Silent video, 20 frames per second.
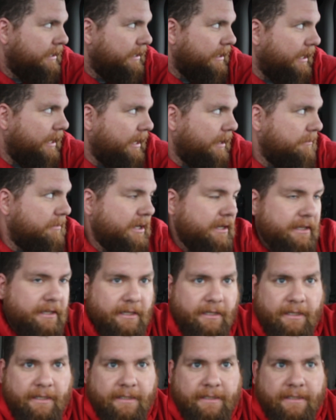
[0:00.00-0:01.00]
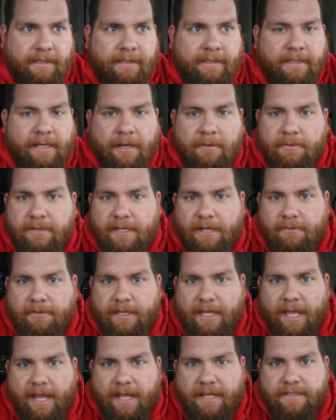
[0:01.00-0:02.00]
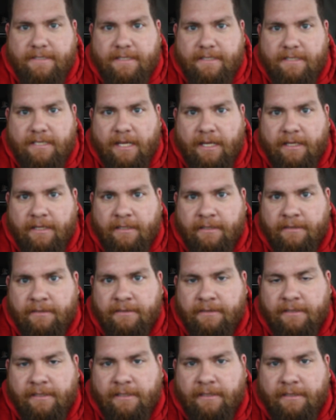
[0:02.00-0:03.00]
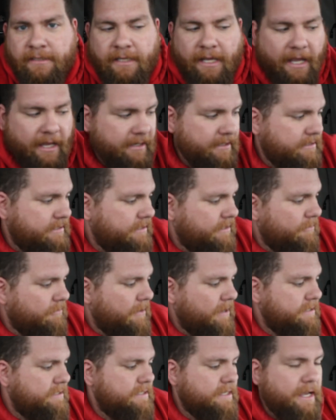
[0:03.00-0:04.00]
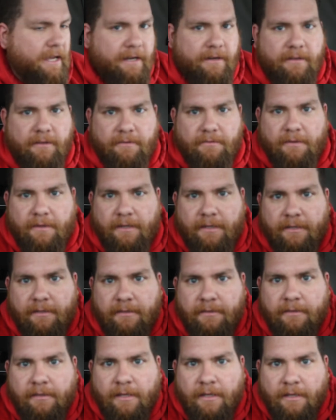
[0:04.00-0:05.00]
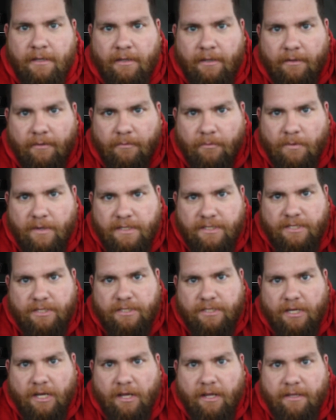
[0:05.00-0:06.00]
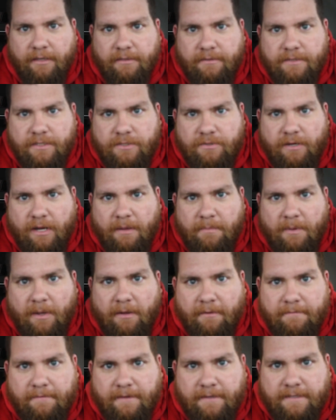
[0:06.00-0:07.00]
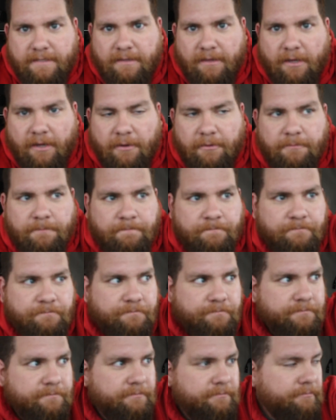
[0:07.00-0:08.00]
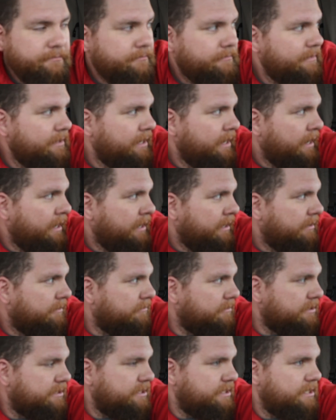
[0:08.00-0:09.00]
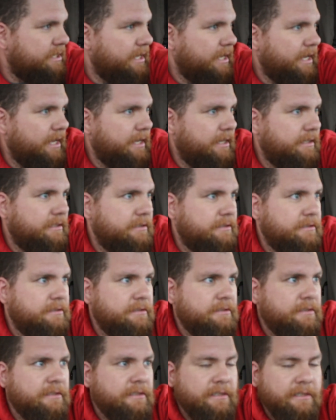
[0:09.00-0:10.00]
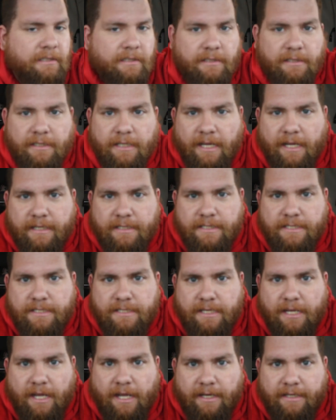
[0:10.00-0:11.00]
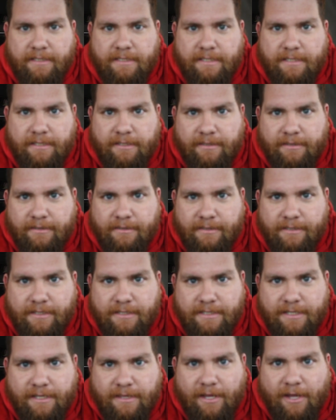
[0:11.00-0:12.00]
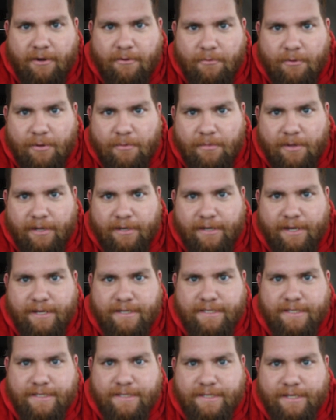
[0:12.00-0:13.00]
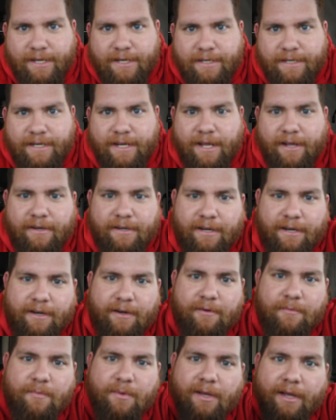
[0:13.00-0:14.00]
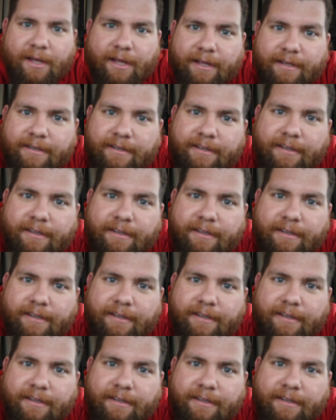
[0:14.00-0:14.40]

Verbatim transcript: Uh, but now we're down in Kansas, headed to the west side of Wichita to drop off this load, which uh, kind of sucks. Because I thought it would have been nice and sunny down here, but